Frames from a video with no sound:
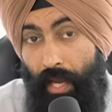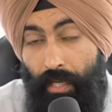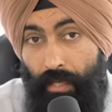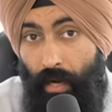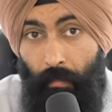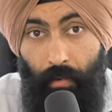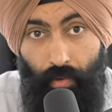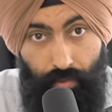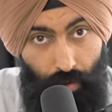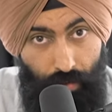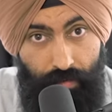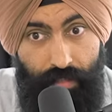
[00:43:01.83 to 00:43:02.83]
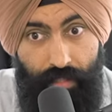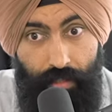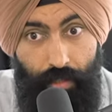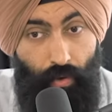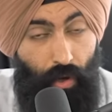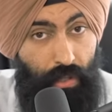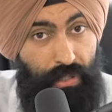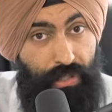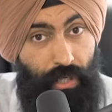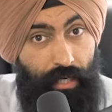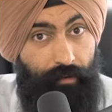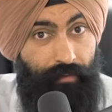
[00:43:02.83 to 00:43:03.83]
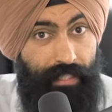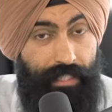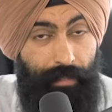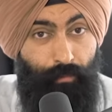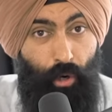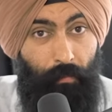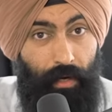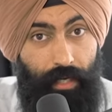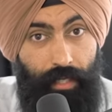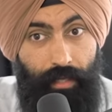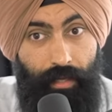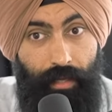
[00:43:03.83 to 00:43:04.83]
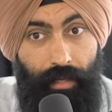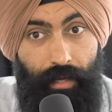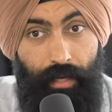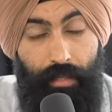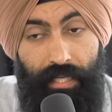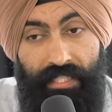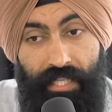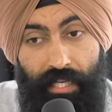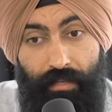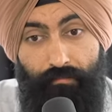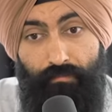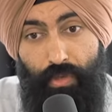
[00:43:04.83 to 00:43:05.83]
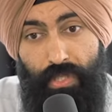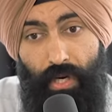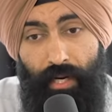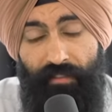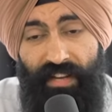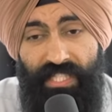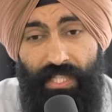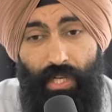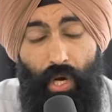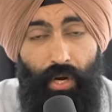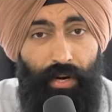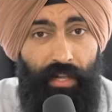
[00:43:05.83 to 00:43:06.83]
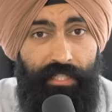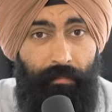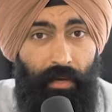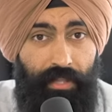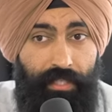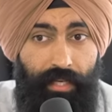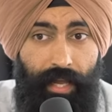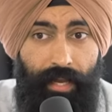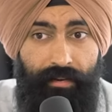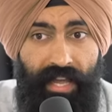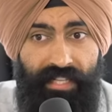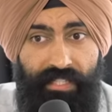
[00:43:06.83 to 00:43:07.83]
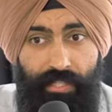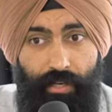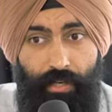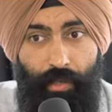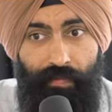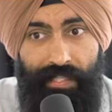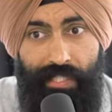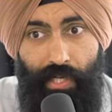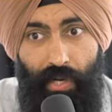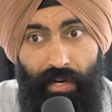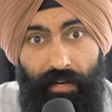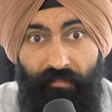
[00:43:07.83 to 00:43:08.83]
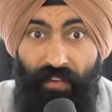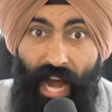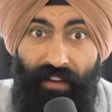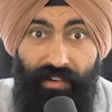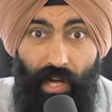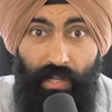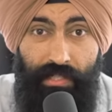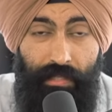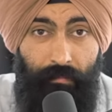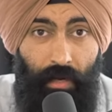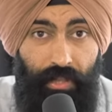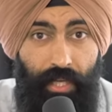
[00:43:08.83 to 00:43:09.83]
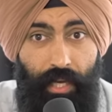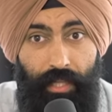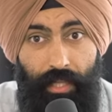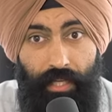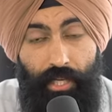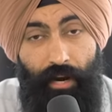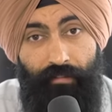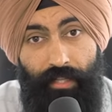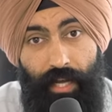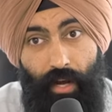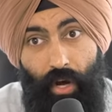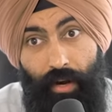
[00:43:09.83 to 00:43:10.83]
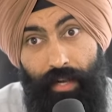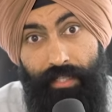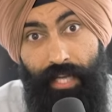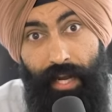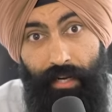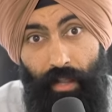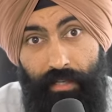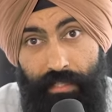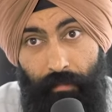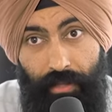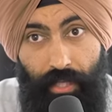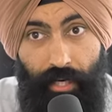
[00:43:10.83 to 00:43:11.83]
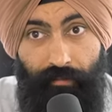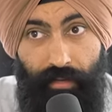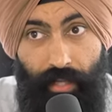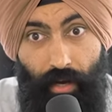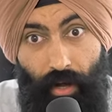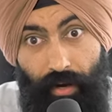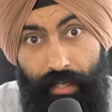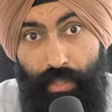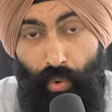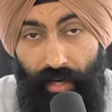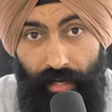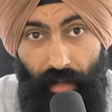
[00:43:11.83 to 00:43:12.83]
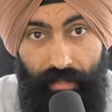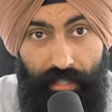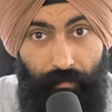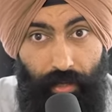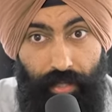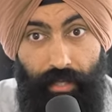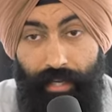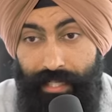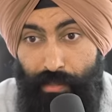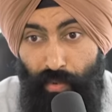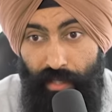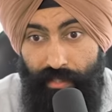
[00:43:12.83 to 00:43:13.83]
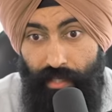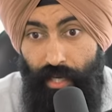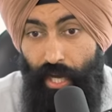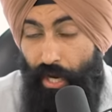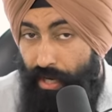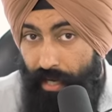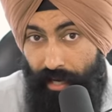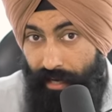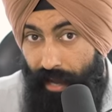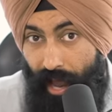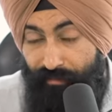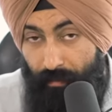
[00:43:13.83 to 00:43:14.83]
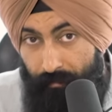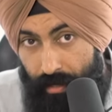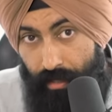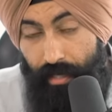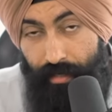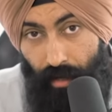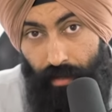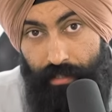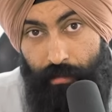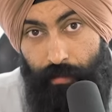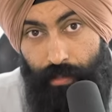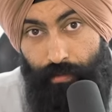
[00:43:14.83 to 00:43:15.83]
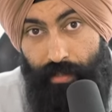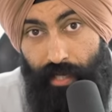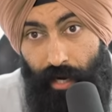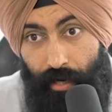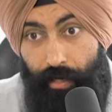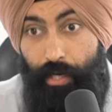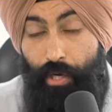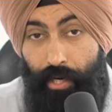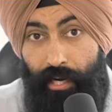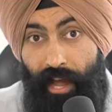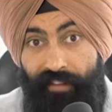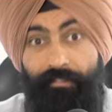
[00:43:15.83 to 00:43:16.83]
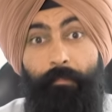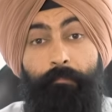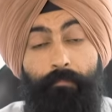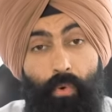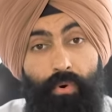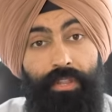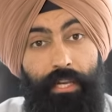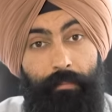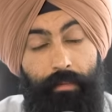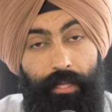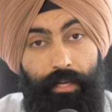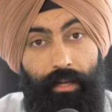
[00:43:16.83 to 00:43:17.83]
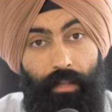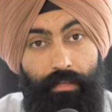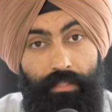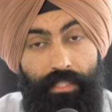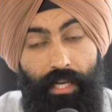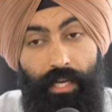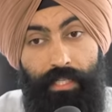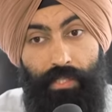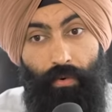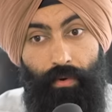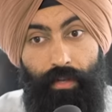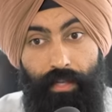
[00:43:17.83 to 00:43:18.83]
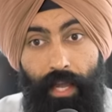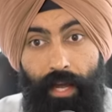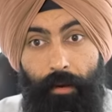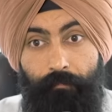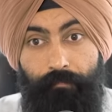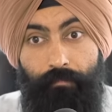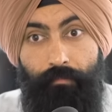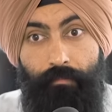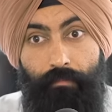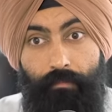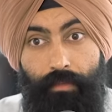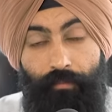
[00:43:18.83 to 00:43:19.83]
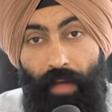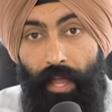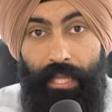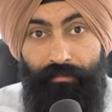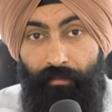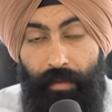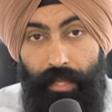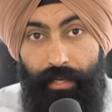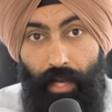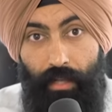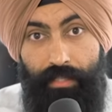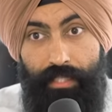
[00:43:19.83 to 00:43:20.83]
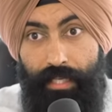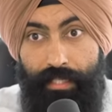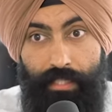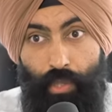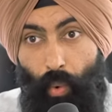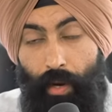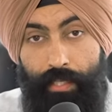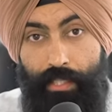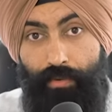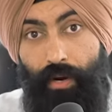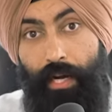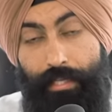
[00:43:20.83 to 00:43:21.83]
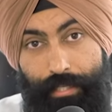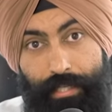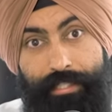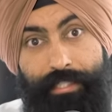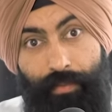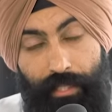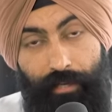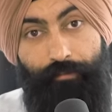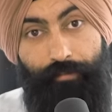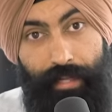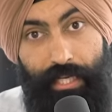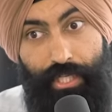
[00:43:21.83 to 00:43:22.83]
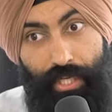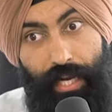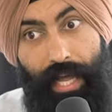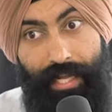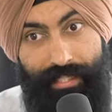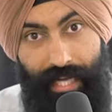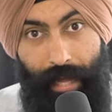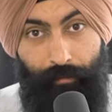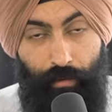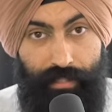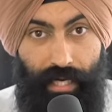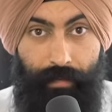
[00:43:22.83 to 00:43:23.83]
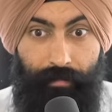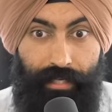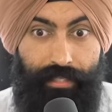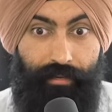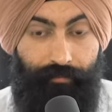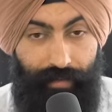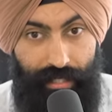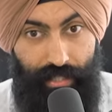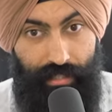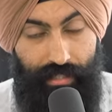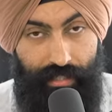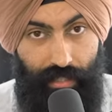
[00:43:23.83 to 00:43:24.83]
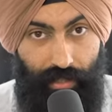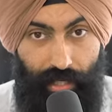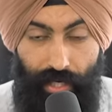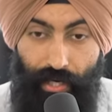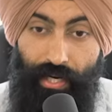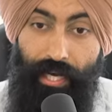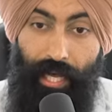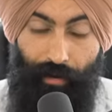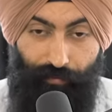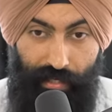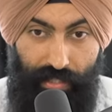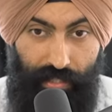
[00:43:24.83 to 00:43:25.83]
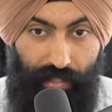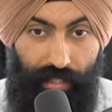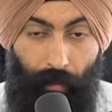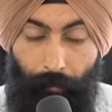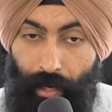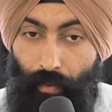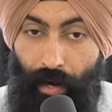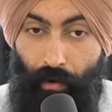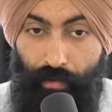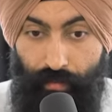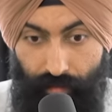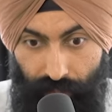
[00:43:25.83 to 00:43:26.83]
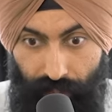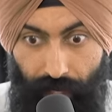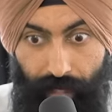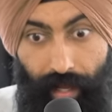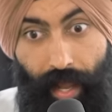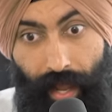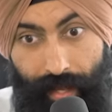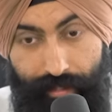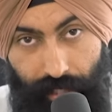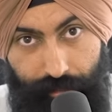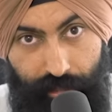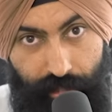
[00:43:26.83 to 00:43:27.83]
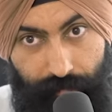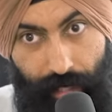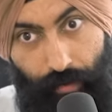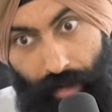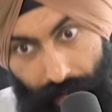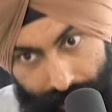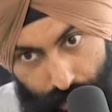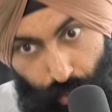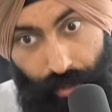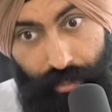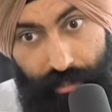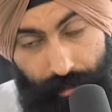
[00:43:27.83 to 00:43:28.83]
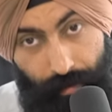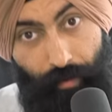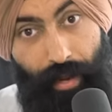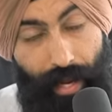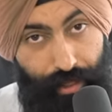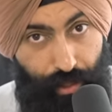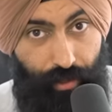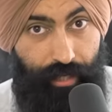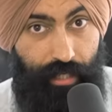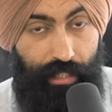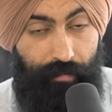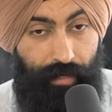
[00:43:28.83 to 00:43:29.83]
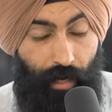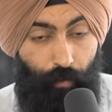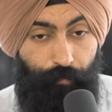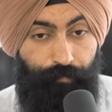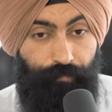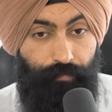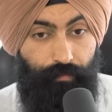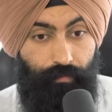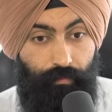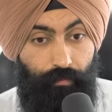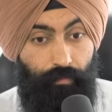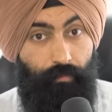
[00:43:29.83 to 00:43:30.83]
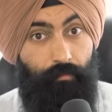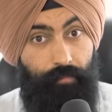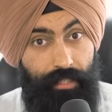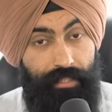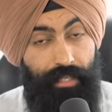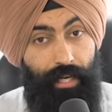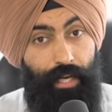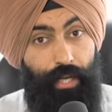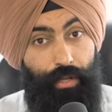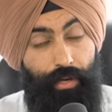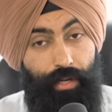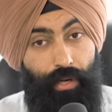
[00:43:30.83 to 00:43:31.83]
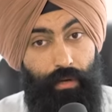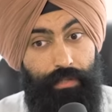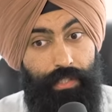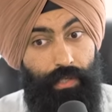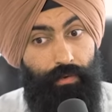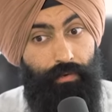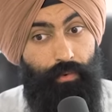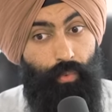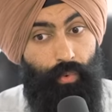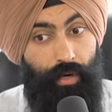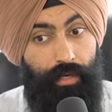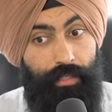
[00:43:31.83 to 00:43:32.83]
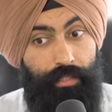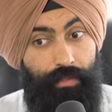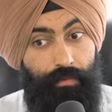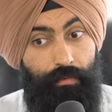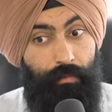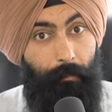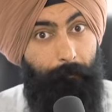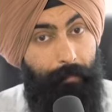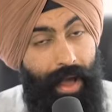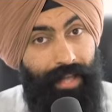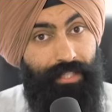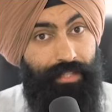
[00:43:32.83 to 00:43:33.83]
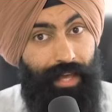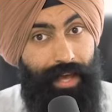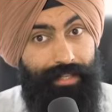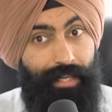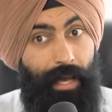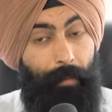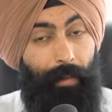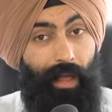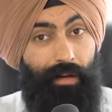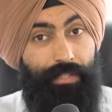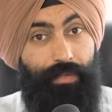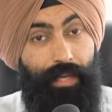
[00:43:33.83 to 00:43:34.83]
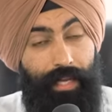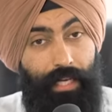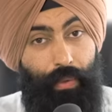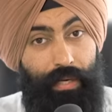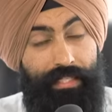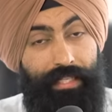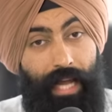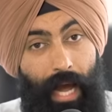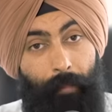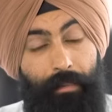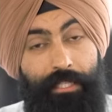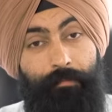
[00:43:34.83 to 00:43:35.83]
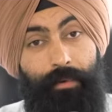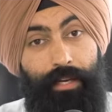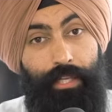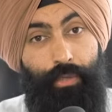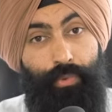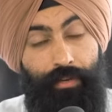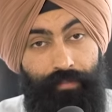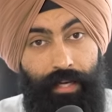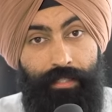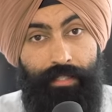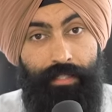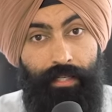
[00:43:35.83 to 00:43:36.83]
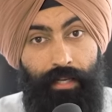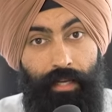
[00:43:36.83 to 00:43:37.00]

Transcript: income grows, you also start investing more money. Let's say you start investing one hundred dollars a month today. Next year, you invest one hundred five dollars a month. The year after that, one hundred ten dollars a month. The year after that, one hundred twenty dollars a month. Guess what? You're not going to have a million dollars when you retire. You're going to have more than a million dollars. So yeah, the value of a million dollars is going to adjust with inflation as time goes on, because inflation is still here. Inflation is going to be around today and ten years from now and twenty years from now and thirty years from now. But you can also work to match that by also increasing how much money you invest.